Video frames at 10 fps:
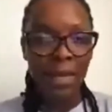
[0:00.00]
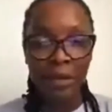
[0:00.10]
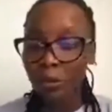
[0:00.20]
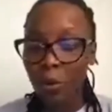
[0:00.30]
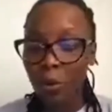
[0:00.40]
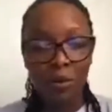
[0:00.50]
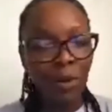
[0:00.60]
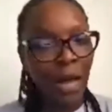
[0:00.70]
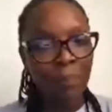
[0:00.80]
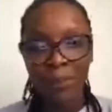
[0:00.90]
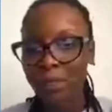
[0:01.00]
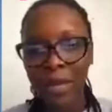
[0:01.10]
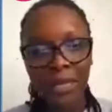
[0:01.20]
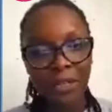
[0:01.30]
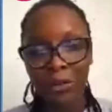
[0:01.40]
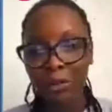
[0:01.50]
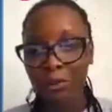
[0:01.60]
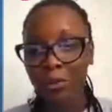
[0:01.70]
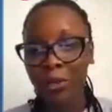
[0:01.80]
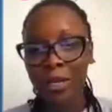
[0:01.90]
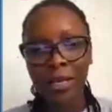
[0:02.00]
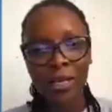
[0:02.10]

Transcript: I don't know what will happen to my career.